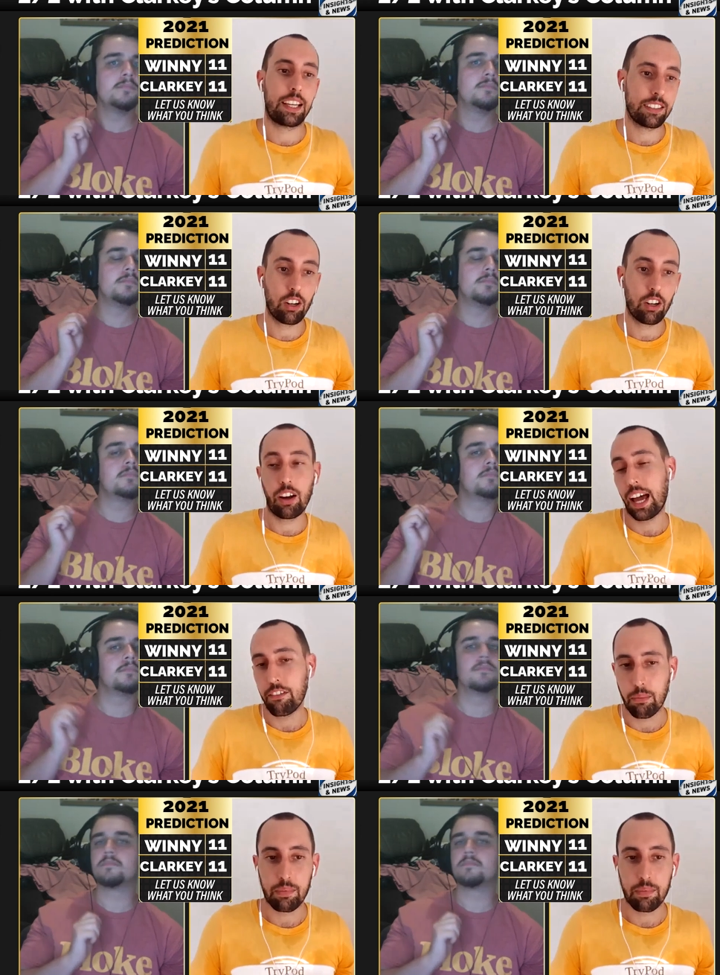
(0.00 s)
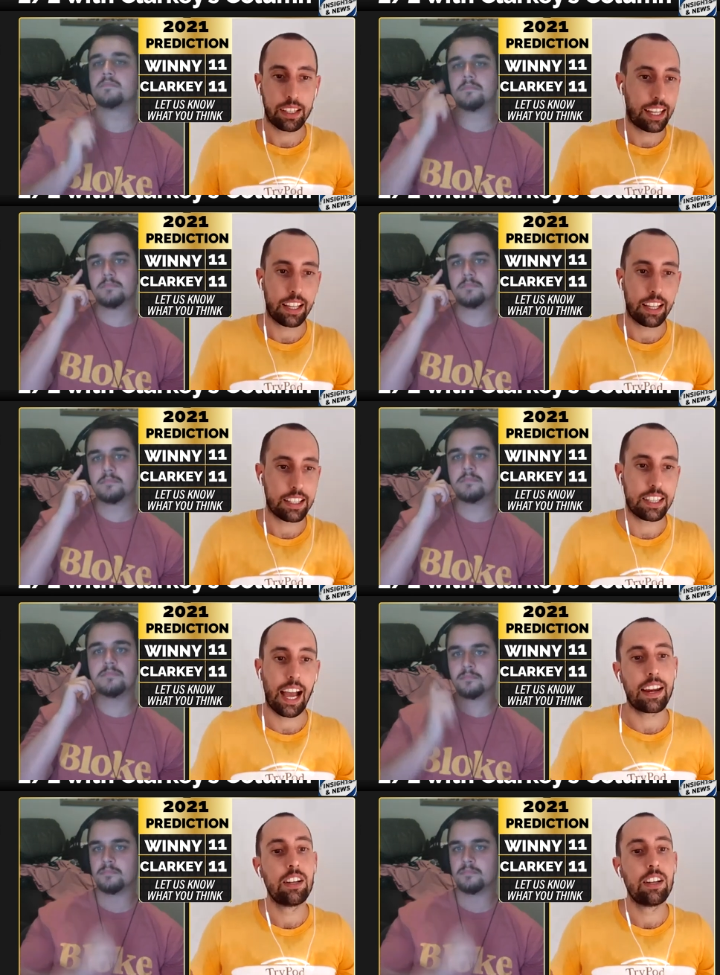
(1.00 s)
Speaker 1: this season, I'd have him getting into
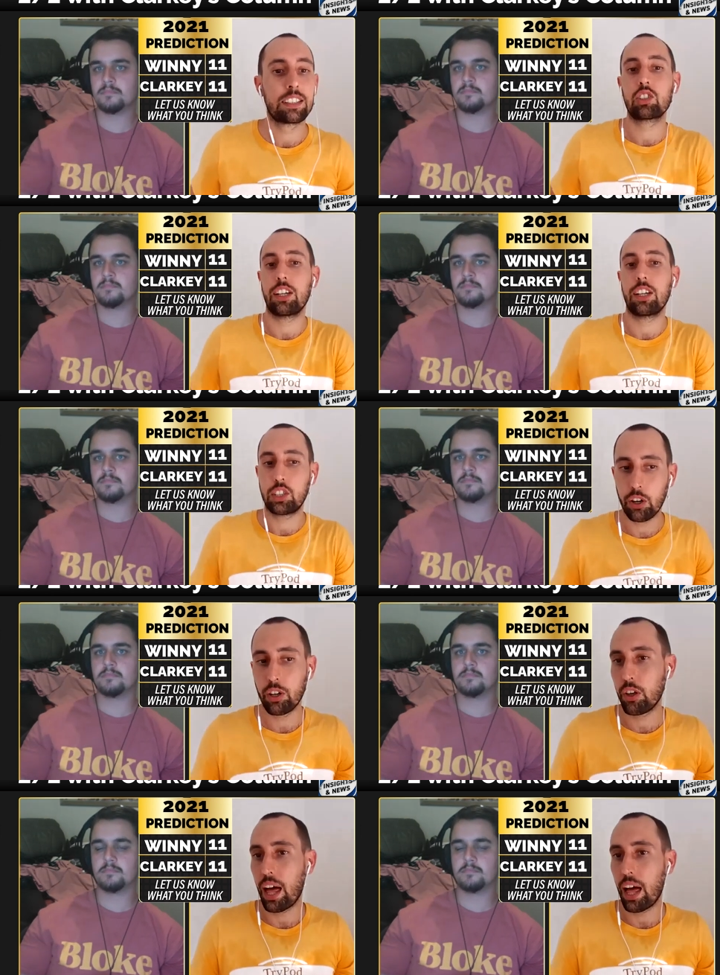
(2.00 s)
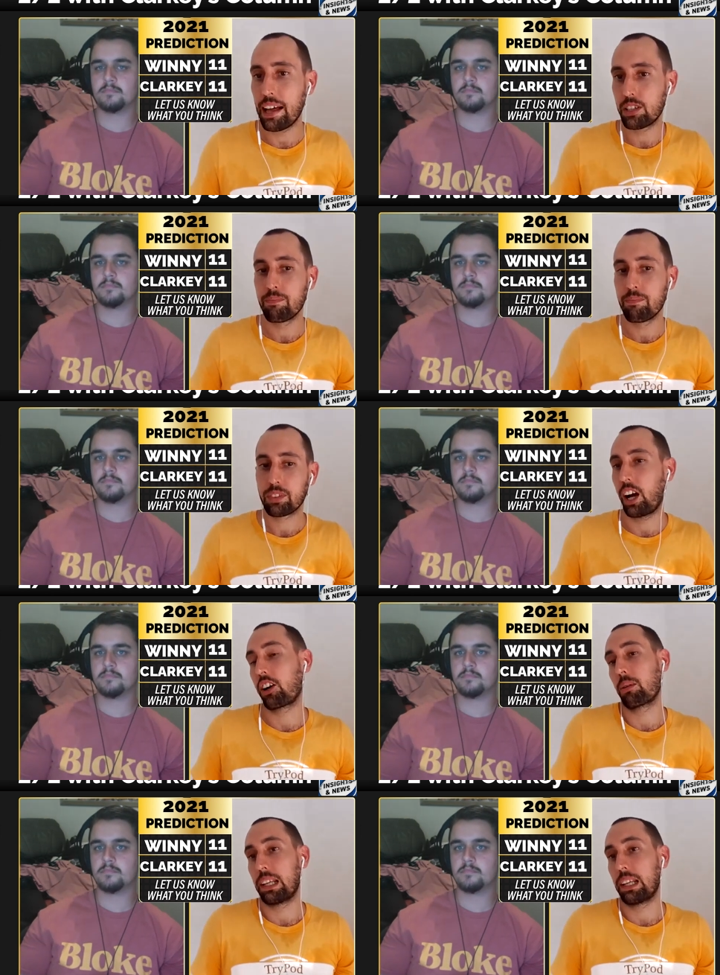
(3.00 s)
the 8. Since I don't know that,
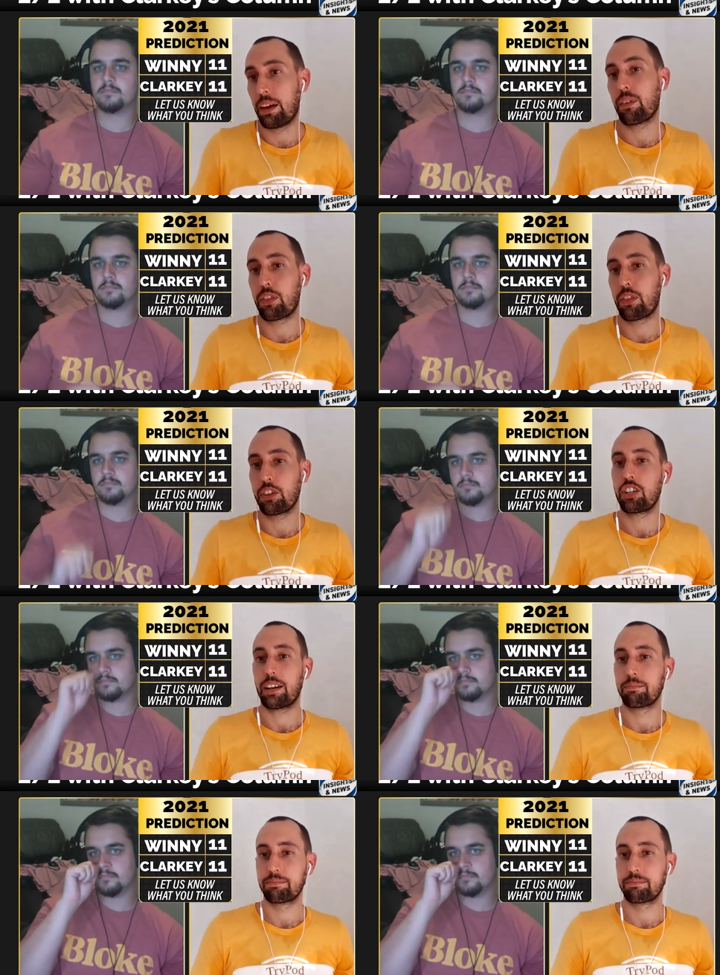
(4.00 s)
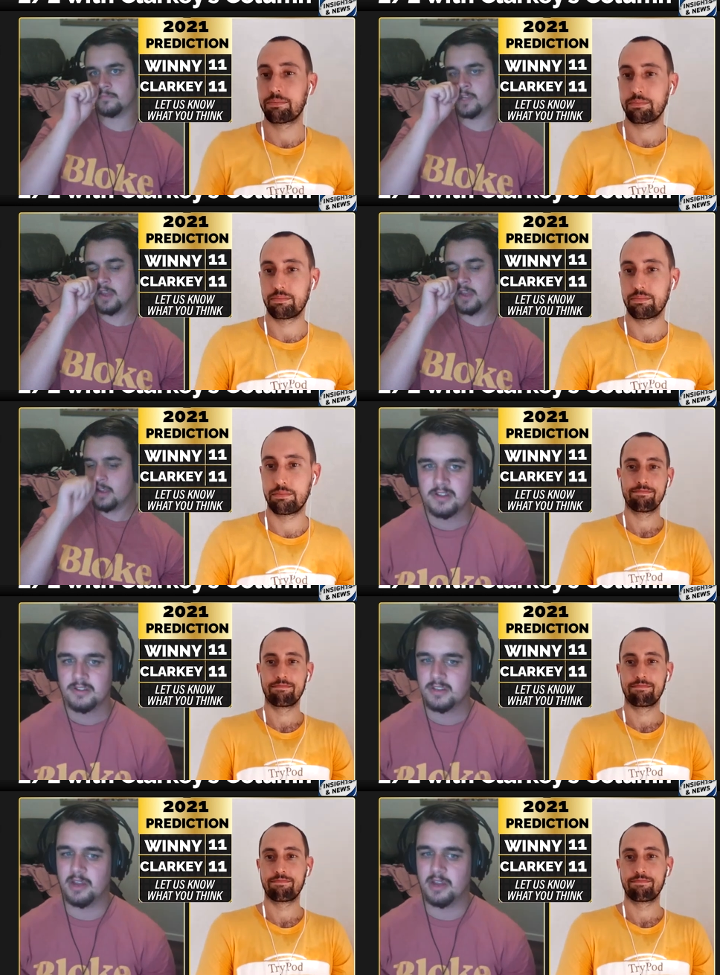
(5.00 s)
I got him 11th this year.
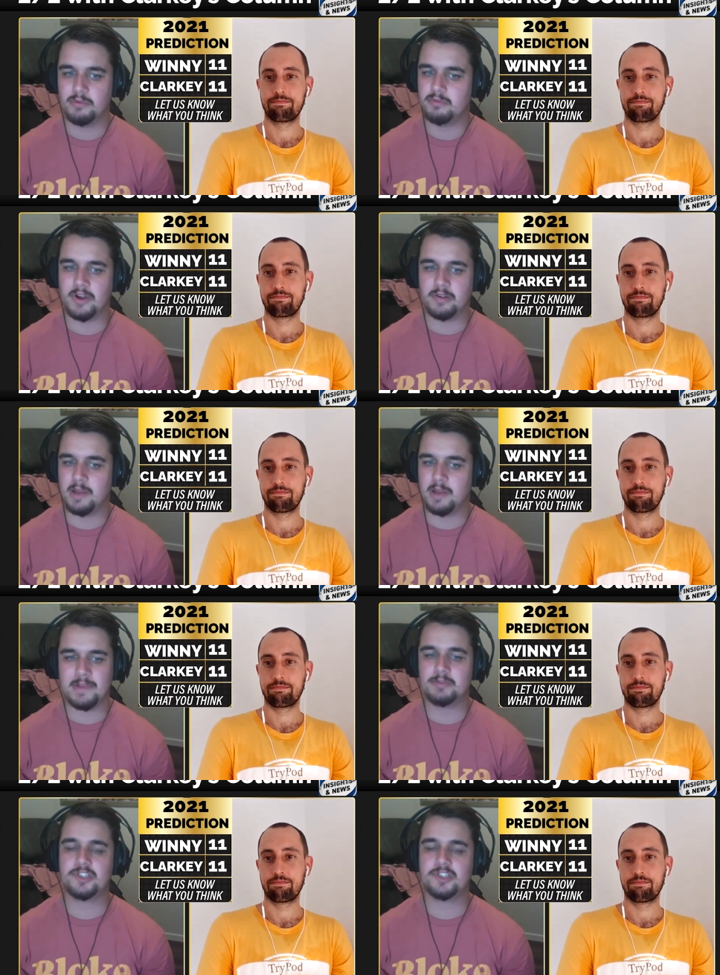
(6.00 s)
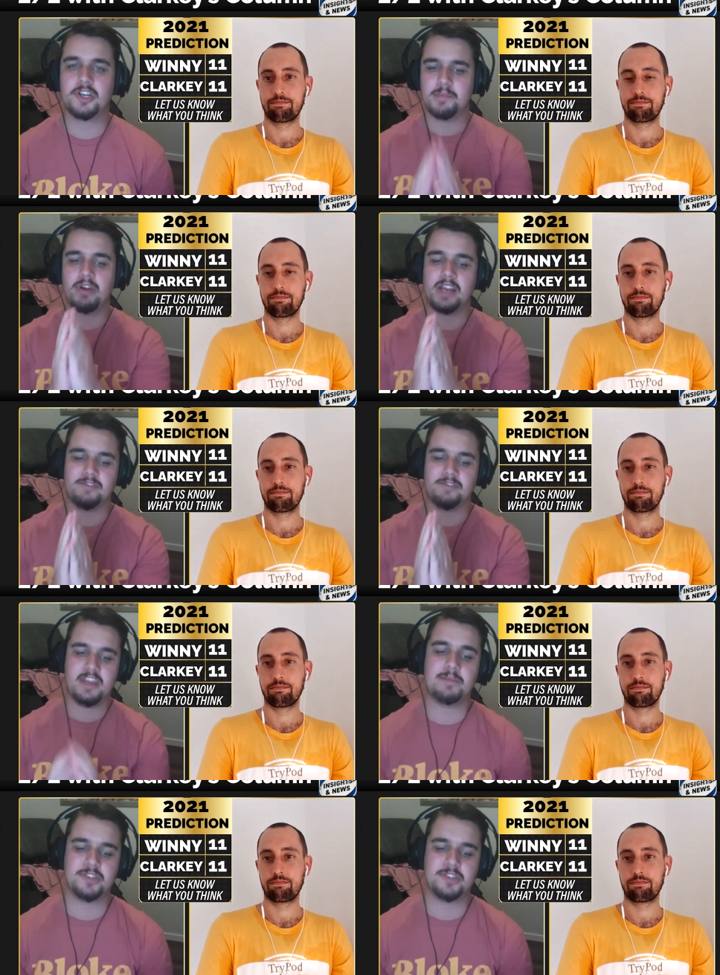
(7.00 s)
Speaker 2: Yeah, I mean, I'm certainly praying for
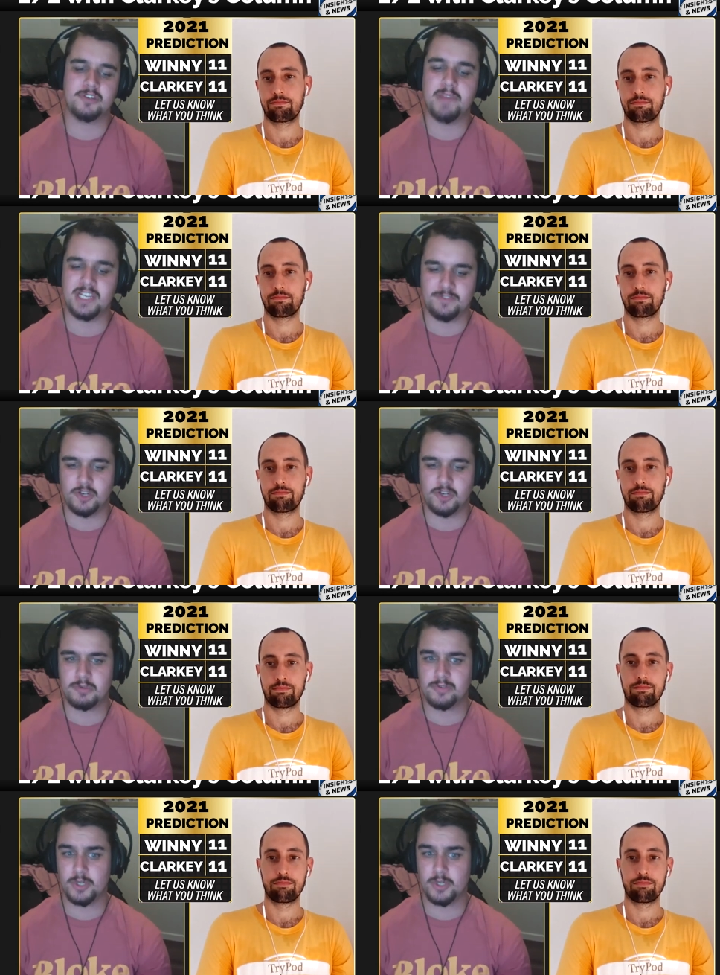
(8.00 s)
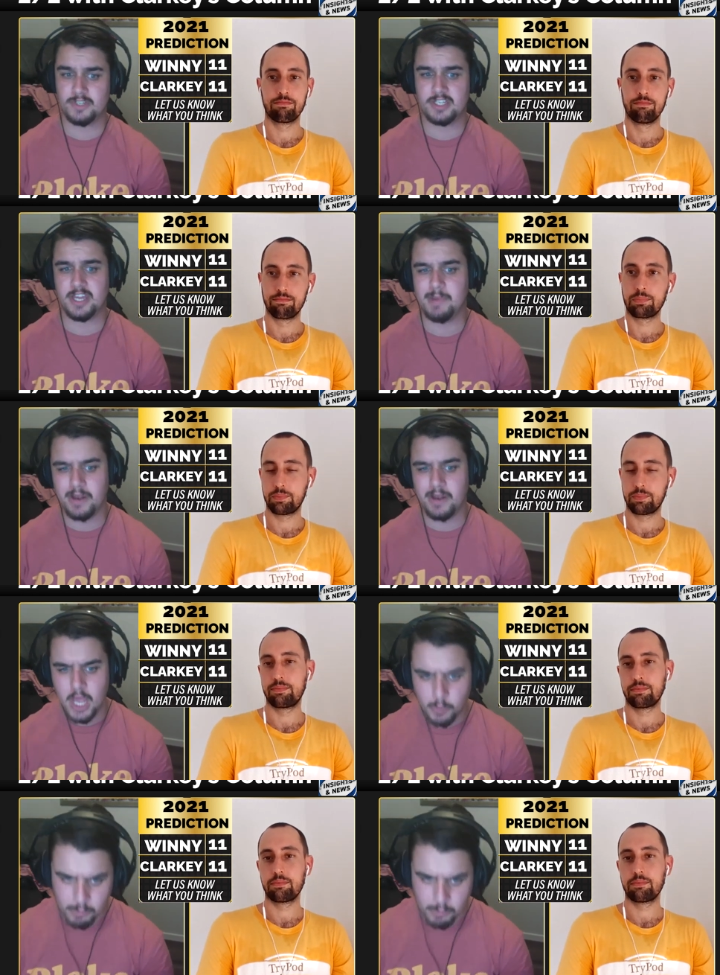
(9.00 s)
the absolute best for Tom Trbojevic there, but
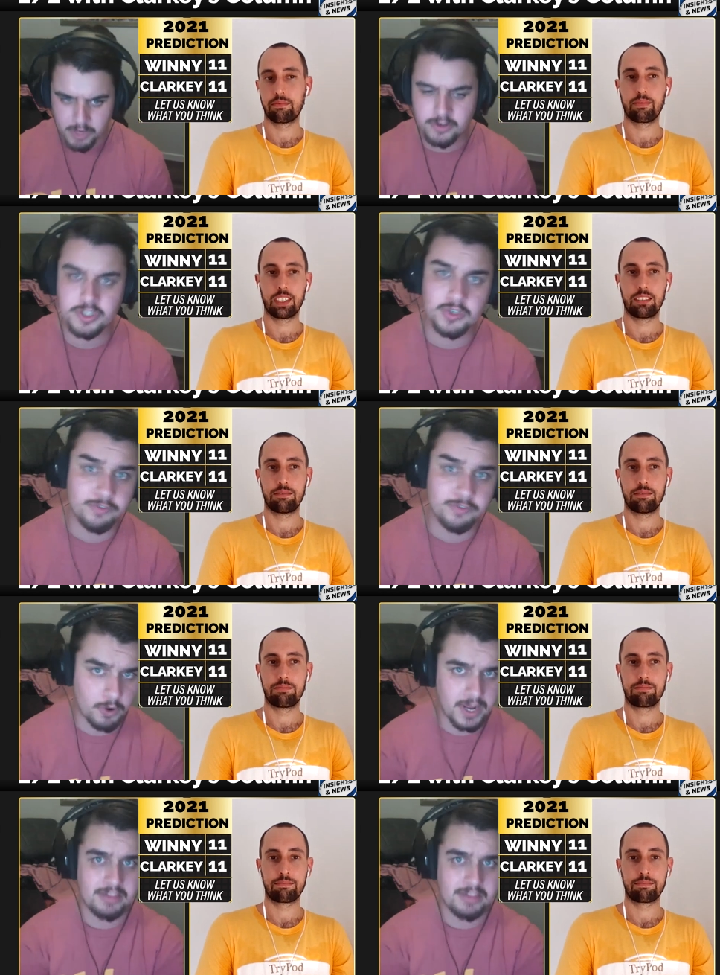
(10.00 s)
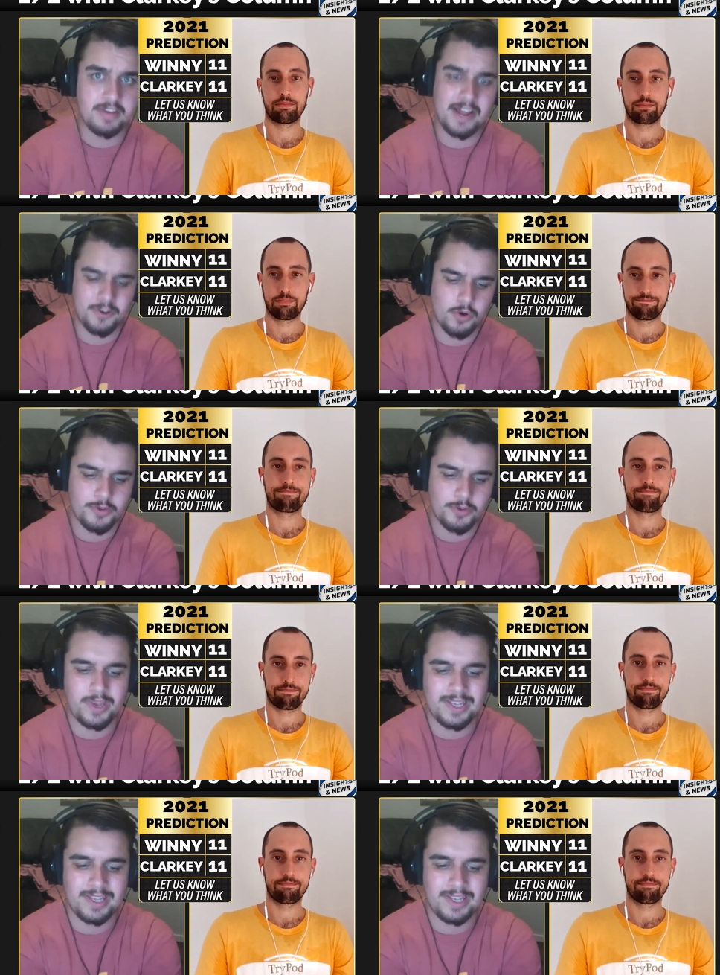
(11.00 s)
we'll move on to 14th now, the North